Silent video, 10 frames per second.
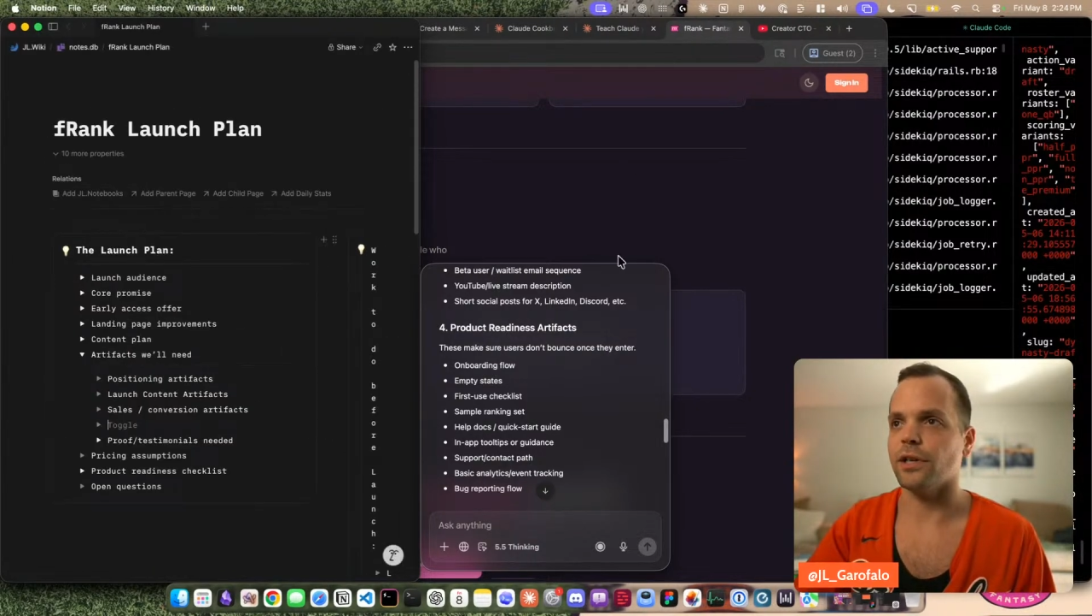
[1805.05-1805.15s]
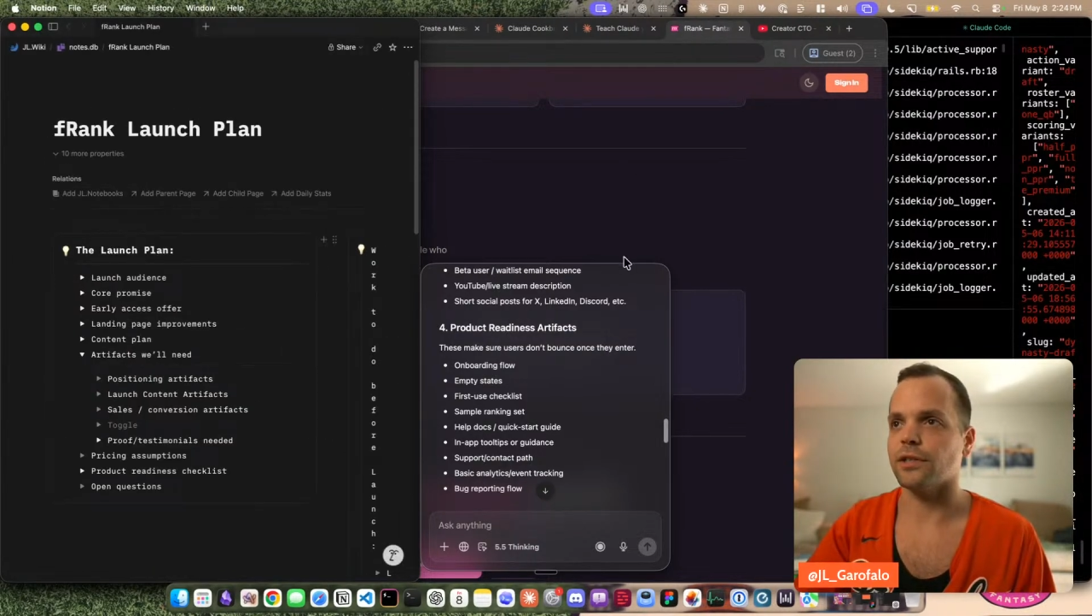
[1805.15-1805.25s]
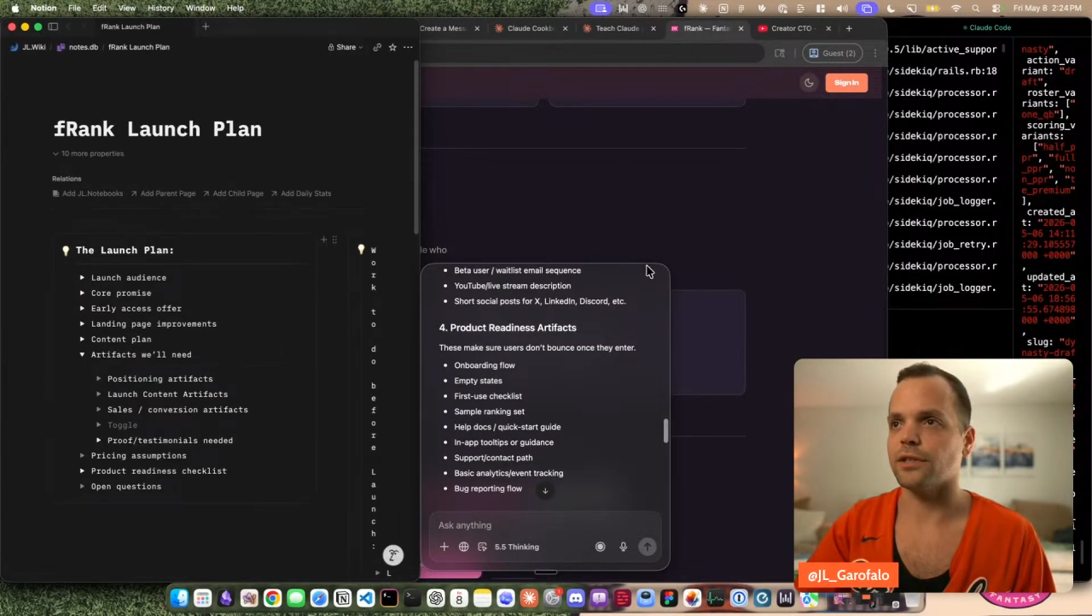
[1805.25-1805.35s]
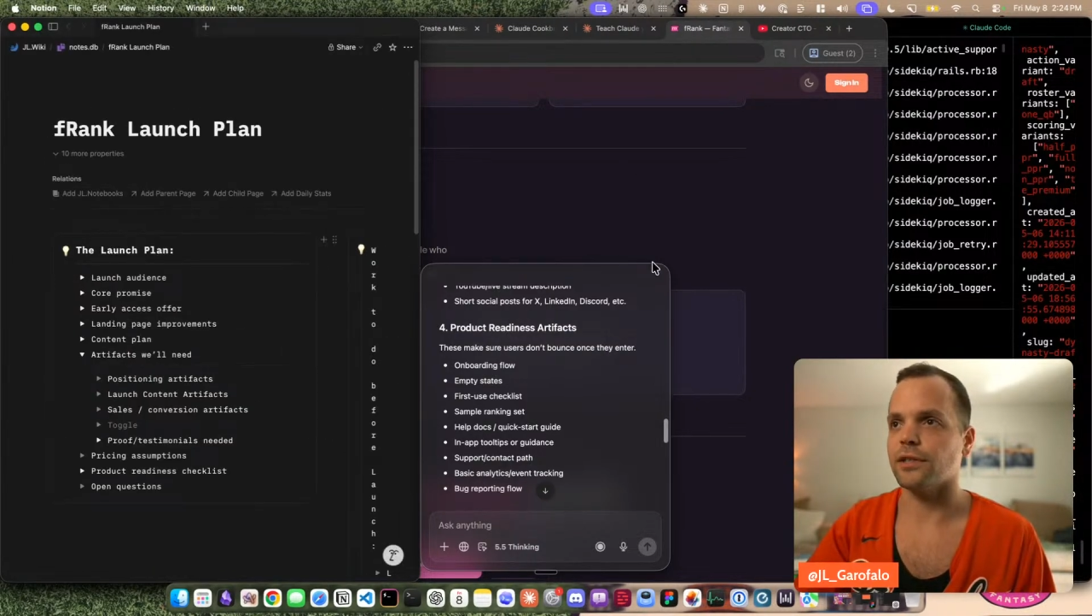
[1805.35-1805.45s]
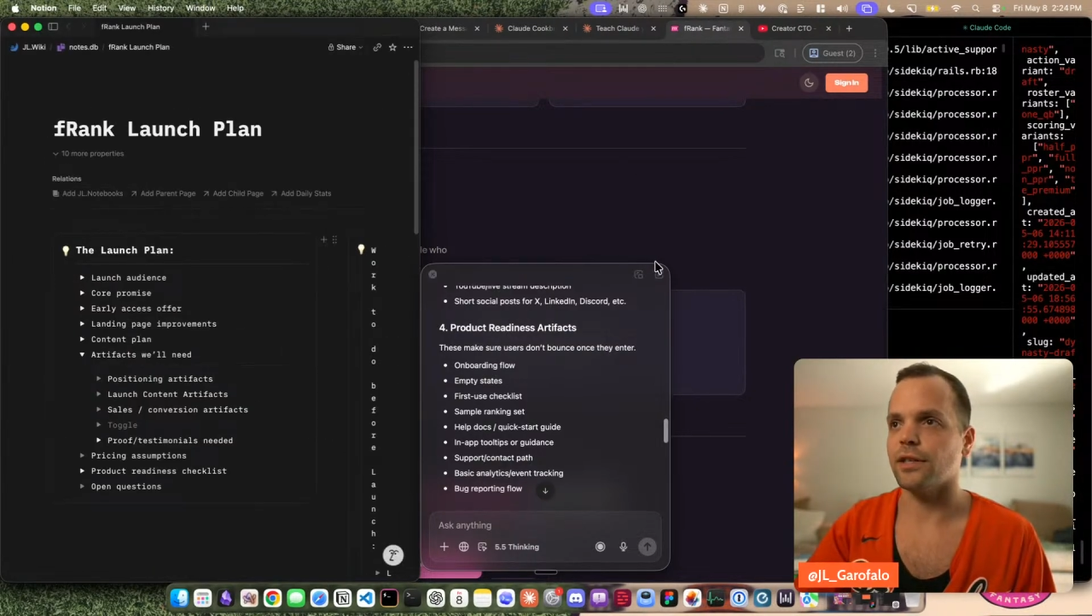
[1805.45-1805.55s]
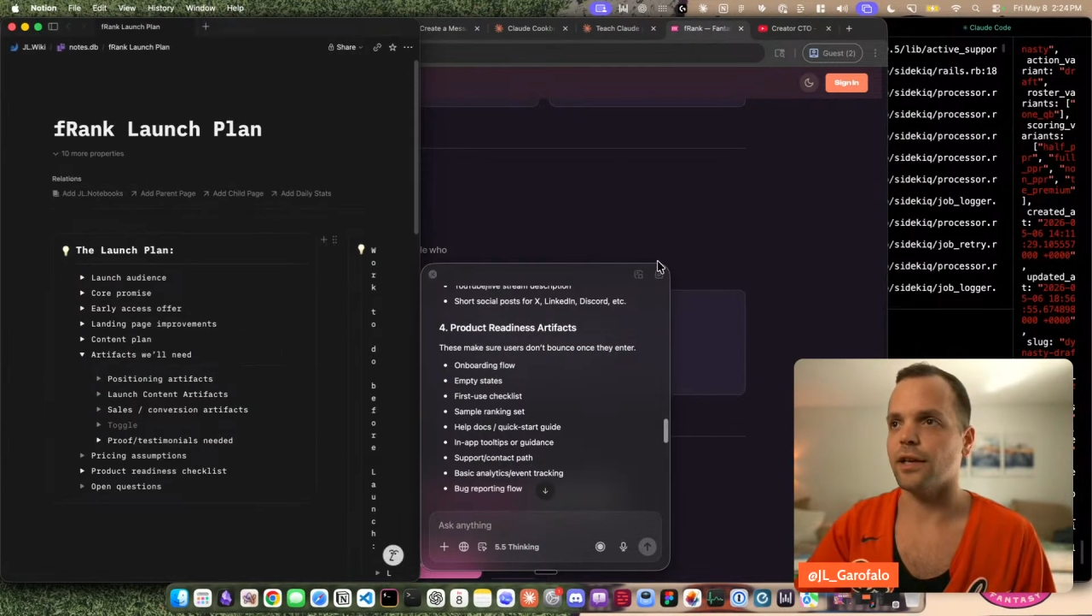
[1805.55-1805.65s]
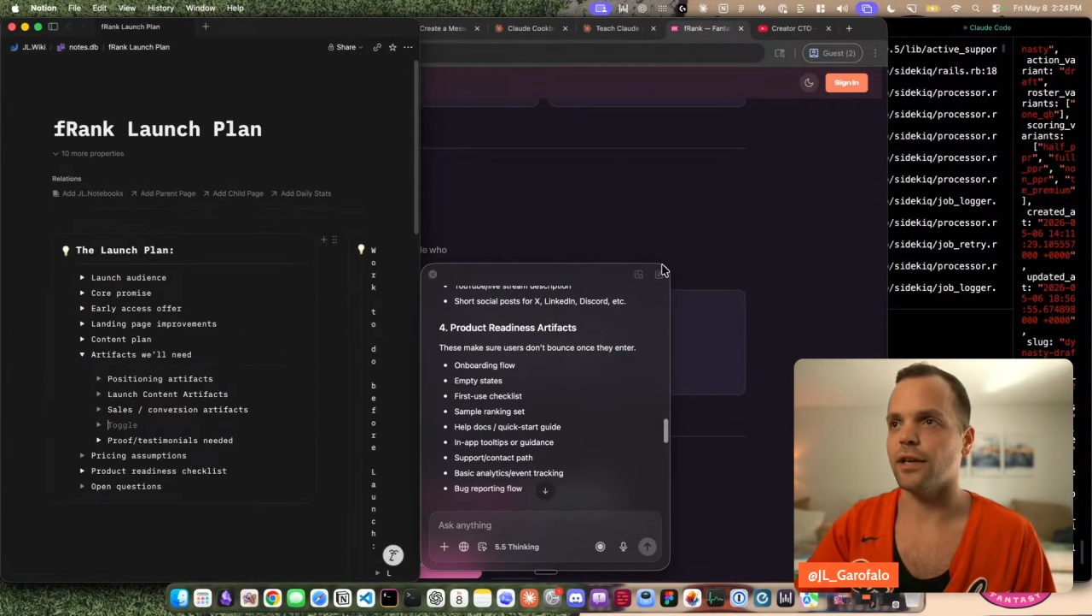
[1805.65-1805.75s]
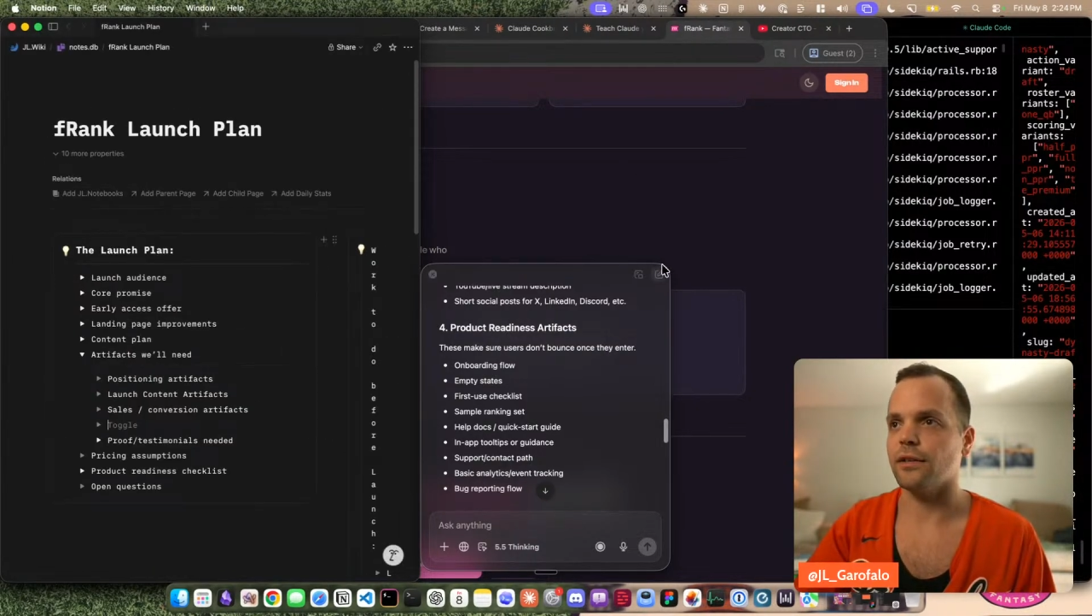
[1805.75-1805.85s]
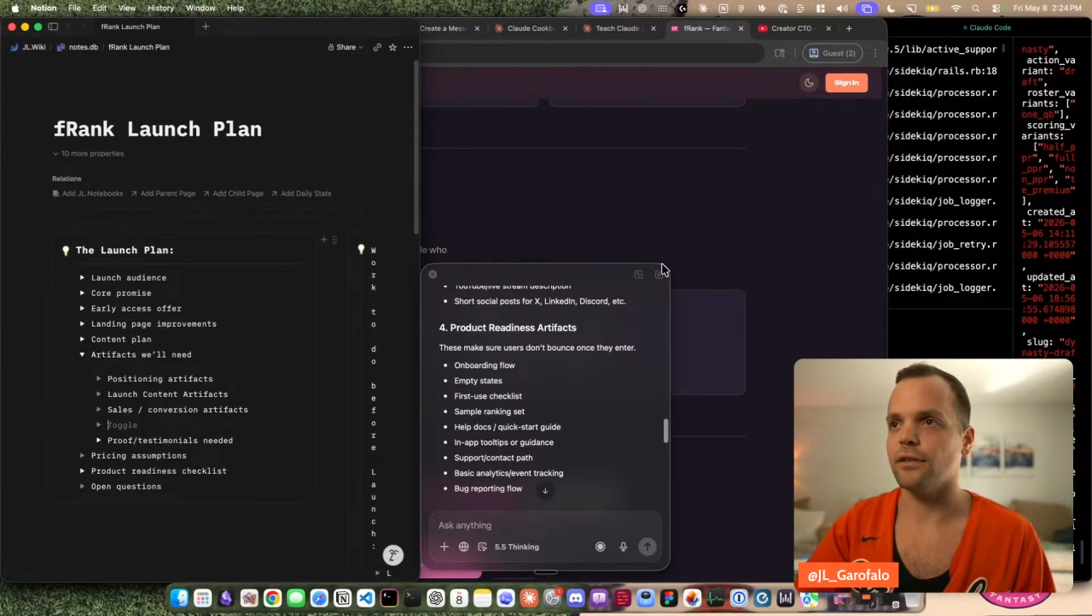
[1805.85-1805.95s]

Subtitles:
you guys can see that.